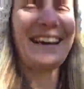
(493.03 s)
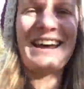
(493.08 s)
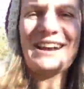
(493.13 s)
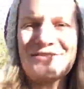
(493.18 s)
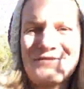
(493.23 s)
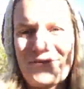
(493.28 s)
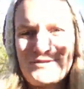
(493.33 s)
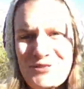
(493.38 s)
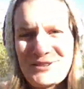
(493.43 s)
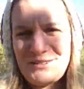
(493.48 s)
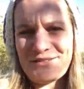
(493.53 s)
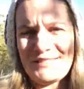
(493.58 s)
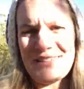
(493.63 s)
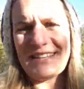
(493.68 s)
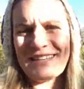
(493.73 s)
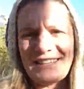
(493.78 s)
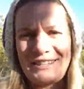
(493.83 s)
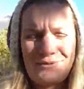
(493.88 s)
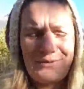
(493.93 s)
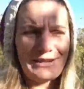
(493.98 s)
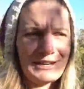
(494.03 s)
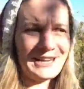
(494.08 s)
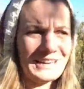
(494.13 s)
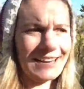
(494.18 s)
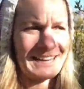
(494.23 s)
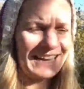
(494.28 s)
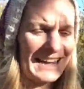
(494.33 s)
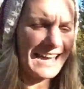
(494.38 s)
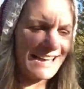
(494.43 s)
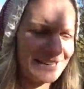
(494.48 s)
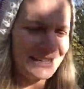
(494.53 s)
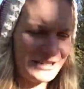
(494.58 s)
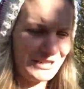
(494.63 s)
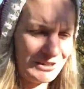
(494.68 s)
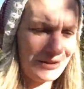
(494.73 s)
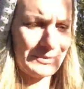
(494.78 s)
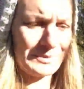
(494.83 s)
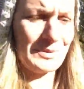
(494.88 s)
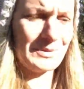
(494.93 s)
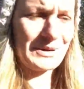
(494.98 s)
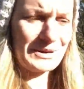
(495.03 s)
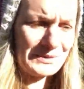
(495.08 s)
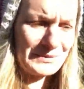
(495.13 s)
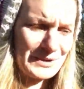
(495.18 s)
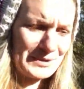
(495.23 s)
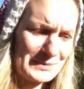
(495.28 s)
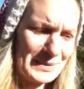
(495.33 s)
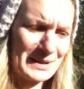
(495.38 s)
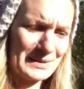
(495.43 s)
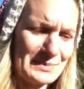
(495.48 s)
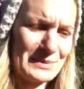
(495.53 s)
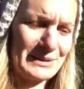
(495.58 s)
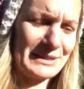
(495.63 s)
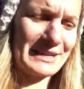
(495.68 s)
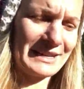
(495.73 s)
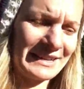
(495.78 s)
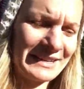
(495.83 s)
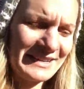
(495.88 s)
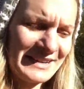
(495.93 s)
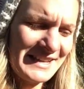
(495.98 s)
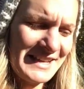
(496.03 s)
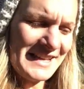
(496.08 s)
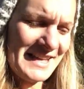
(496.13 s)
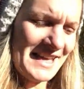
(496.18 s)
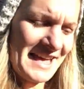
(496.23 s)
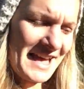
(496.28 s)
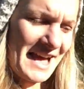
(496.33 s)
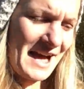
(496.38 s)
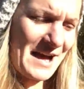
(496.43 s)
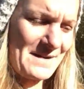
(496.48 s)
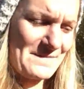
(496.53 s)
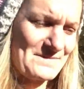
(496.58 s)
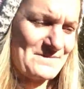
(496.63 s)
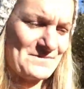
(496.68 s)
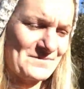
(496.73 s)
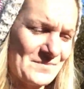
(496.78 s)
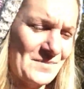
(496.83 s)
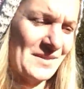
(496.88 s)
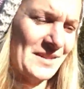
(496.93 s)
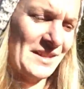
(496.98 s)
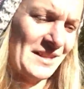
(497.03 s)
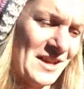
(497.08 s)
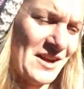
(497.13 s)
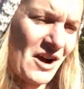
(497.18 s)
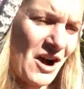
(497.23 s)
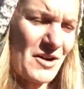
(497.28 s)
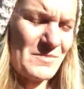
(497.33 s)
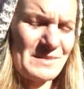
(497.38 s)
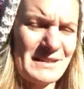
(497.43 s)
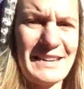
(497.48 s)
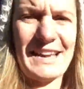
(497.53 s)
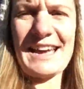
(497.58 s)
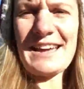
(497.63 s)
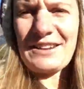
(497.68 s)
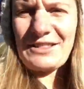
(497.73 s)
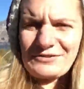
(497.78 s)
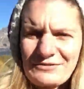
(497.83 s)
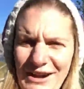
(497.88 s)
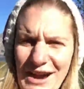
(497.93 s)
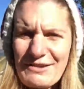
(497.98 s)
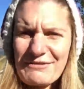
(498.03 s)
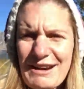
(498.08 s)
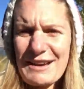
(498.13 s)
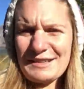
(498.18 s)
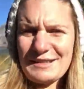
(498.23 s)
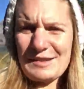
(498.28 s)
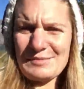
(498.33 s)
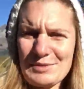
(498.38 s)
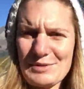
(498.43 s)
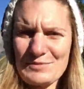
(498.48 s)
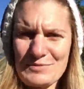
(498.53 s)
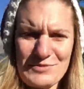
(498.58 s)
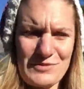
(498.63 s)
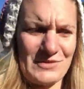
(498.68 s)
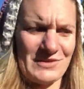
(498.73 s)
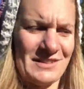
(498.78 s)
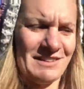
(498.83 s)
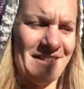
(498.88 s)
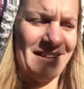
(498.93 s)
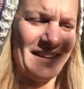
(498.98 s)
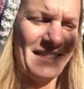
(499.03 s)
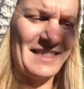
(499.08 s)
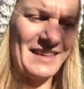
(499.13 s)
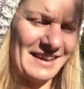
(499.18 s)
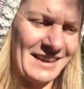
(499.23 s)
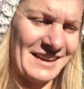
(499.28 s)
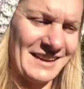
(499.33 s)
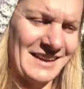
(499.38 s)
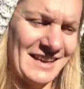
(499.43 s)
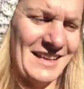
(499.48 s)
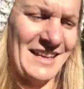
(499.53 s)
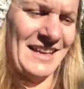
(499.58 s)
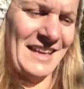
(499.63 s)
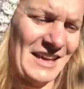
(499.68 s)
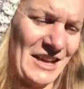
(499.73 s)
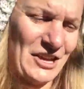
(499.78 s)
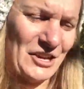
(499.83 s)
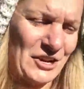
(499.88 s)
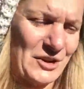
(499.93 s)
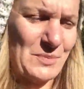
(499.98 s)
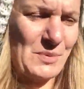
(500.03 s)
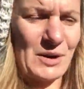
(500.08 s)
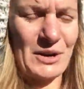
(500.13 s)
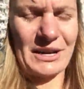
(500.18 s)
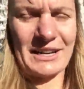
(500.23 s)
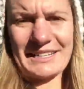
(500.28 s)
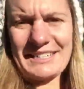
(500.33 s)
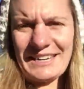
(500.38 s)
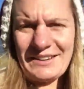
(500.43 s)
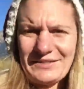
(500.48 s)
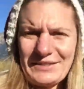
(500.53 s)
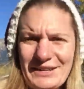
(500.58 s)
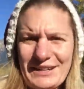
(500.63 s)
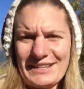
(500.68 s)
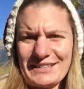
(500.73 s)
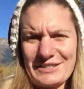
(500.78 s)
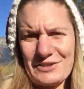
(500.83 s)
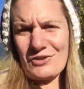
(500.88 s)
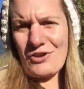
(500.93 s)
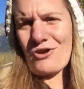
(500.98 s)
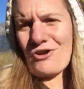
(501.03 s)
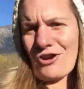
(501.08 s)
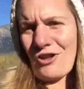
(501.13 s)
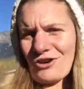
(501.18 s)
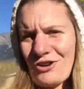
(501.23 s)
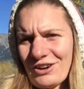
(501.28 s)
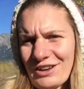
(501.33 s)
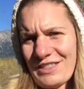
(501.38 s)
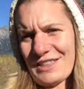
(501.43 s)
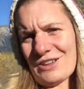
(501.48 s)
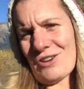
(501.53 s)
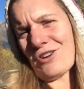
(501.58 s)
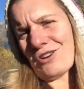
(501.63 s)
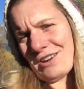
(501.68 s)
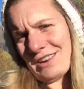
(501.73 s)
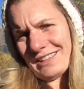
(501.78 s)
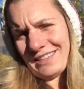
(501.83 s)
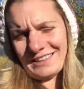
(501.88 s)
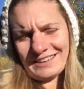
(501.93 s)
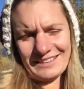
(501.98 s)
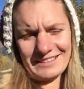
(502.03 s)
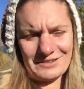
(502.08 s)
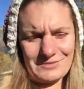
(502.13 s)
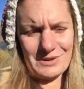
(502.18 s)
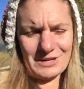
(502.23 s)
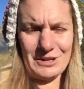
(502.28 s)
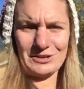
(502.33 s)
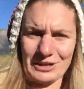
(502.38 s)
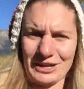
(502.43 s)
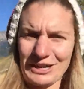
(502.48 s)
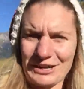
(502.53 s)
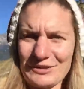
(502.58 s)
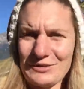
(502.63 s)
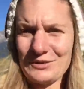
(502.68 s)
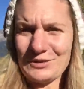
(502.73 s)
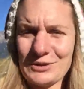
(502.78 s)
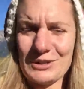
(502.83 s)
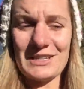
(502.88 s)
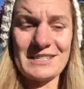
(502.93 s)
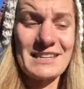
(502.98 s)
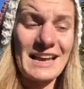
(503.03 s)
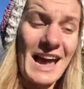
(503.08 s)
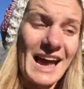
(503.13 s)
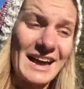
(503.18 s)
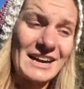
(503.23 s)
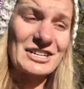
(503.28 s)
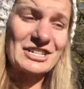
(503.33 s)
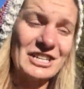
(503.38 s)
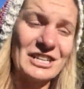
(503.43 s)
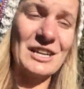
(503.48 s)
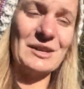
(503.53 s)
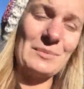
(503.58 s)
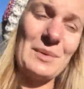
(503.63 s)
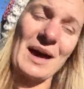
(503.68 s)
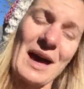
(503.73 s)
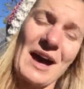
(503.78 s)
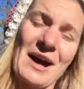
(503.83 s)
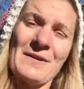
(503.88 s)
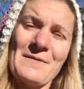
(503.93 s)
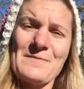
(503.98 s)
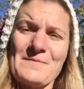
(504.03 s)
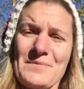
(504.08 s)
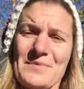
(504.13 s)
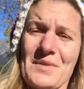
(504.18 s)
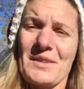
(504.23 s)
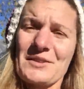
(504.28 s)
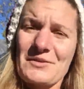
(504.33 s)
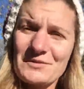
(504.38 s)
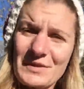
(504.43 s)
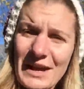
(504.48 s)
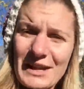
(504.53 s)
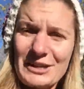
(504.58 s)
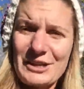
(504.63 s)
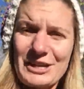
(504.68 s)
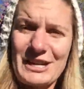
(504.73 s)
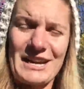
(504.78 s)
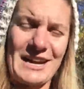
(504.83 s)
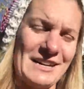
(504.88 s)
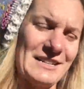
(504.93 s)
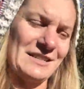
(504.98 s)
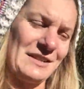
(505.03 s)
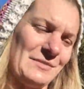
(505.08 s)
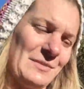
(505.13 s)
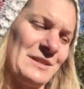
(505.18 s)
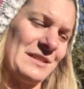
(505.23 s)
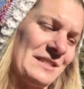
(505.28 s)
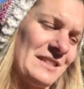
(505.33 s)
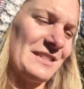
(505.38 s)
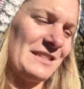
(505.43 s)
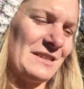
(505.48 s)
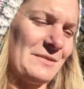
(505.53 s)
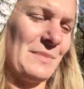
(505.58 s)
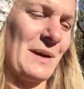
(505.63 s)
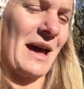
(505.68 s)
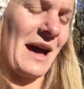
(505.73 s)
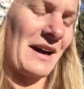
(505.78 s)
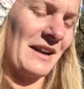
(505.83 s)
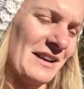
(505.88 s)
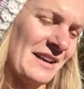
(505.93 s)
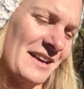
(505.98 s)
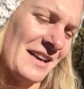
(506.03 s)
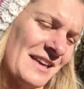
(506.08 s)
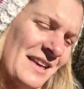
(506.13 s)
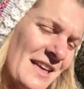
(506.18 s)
that out of all of this, we're going to get to a point where people are opting out of the rat race a bit more. That, you know, productivity is no longer the only thing that we're looking for. It's actually about value to customers. It's about